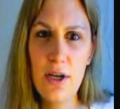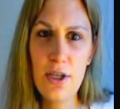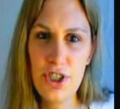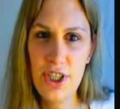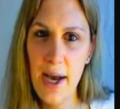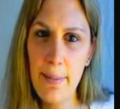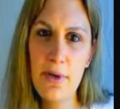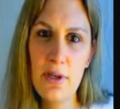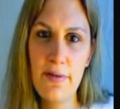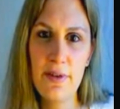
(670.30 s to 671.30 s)
She happened
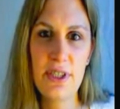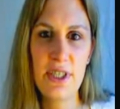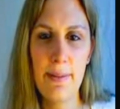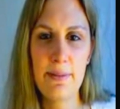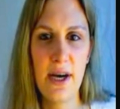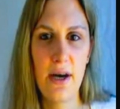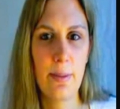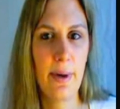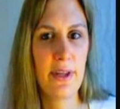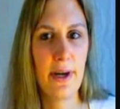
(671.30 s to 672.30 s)
to live in the same town that
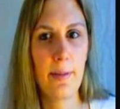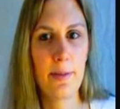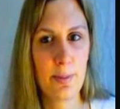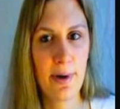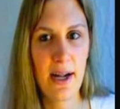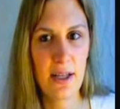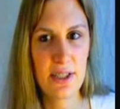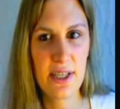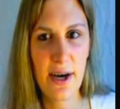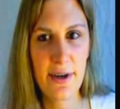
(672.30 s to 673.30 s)
my therapist
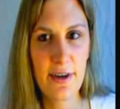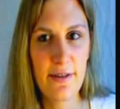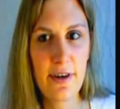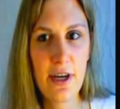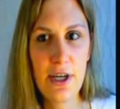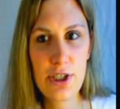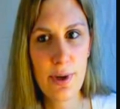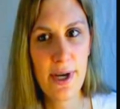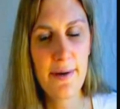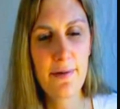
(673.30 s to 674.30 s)
practiced out of, so
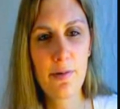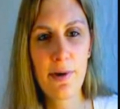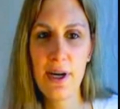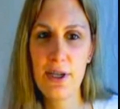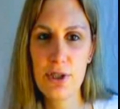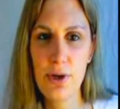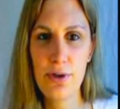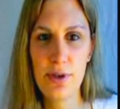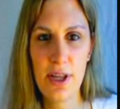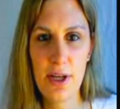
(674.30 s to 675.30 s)
I gave her a ring and
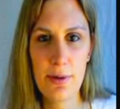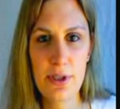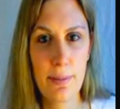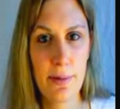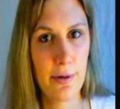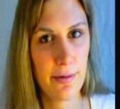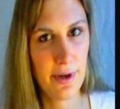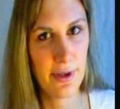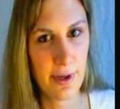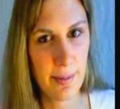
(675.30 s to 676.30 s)
told her that there was something
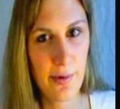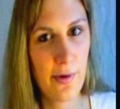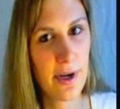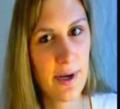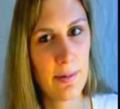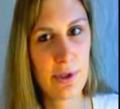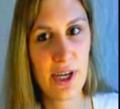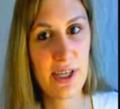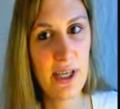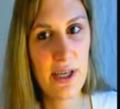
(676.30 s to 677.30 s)
really important which
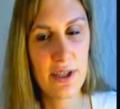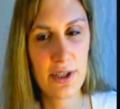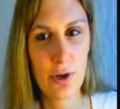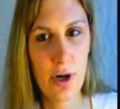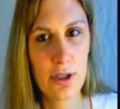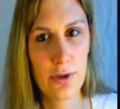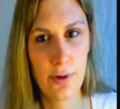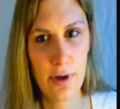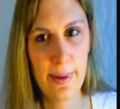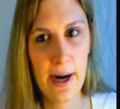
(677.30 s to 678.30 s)
I needed to talk to
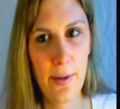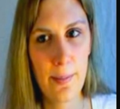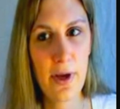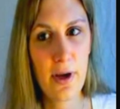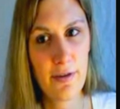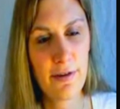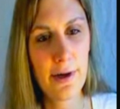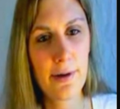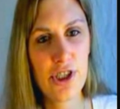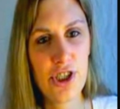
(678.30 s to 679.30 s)
her about,
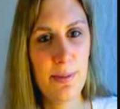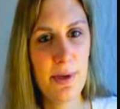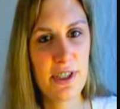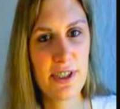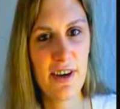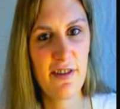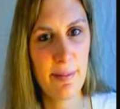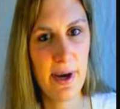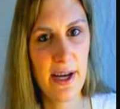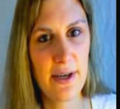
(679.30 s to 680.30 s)
figuring she'd be a safe
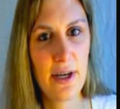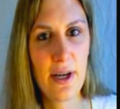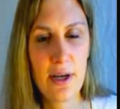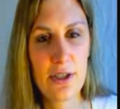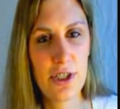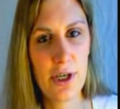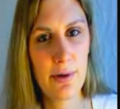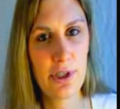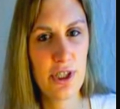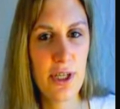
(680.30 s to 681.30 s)
bet,
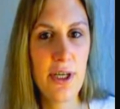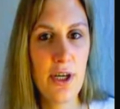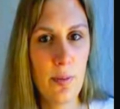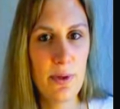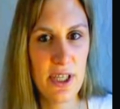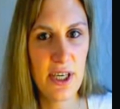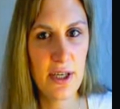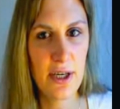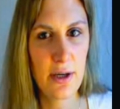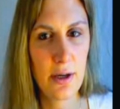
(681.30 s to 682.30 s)
considering she didn't know
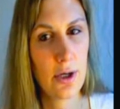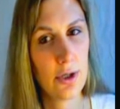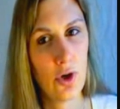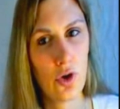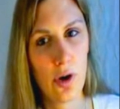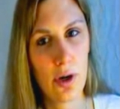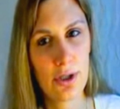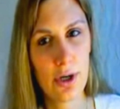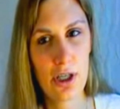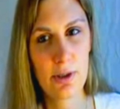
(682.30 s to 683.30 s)
Bettina, no longer
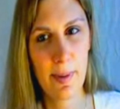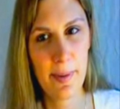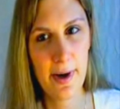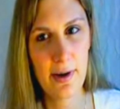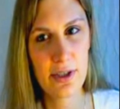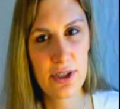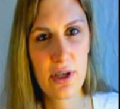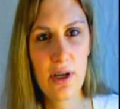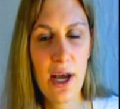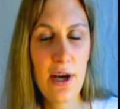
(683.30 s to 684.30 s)
talked to my parents,
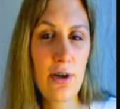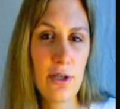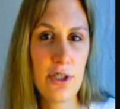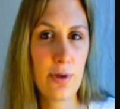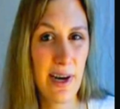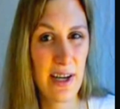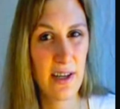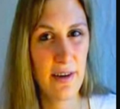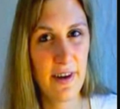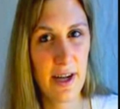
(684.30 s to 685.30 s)
and couldn't
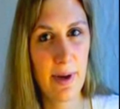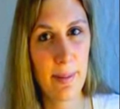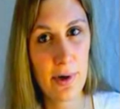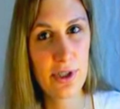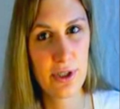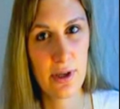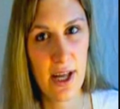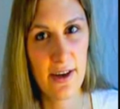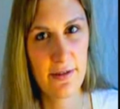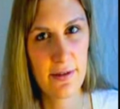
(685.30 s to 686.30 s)
directly affect my personal
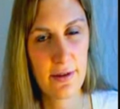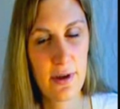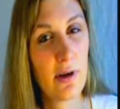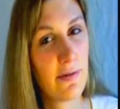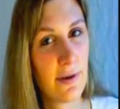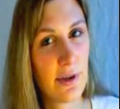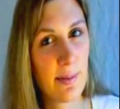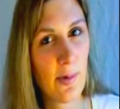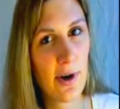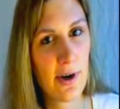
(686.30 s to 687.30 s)
life.
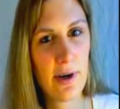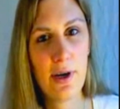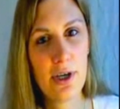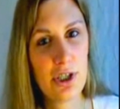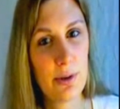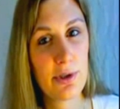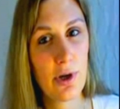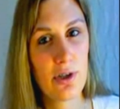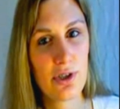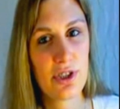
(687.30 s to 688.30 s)
Furthermore, she was
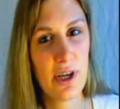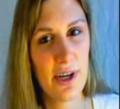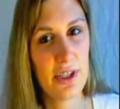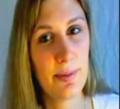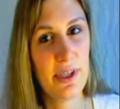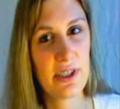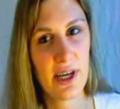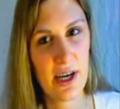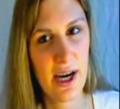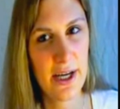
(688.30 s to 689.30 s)
also studying to be a
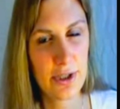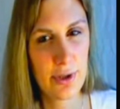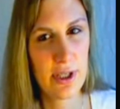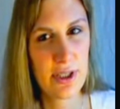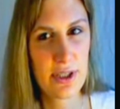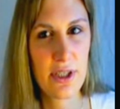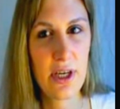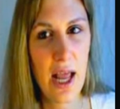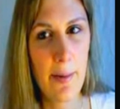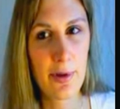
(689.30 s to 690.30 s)
psychiatrist,
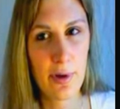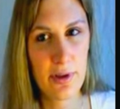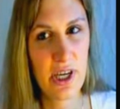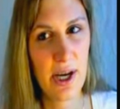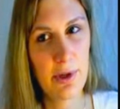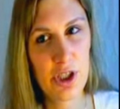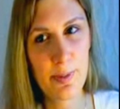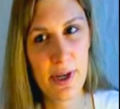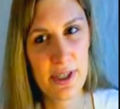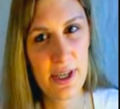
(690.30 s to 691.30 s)
and with all the time we'd
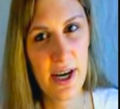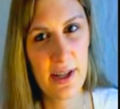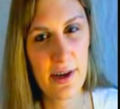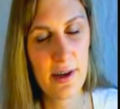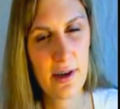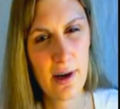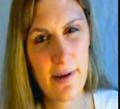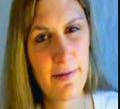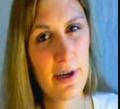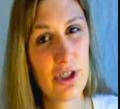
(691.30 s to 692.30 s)
spent together, I
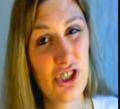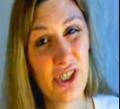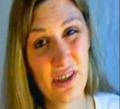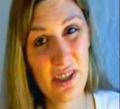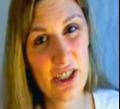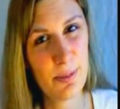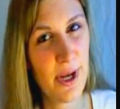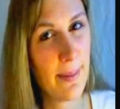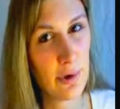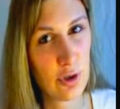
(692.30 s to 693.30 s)
figured she'd at least
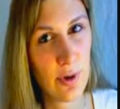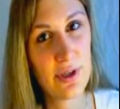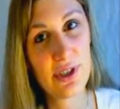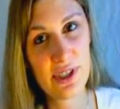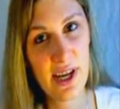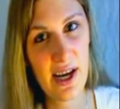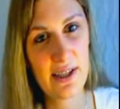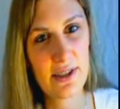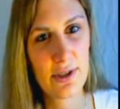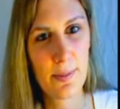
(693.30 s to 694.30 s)
be able to
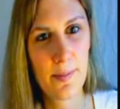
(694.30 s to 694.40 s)
understand.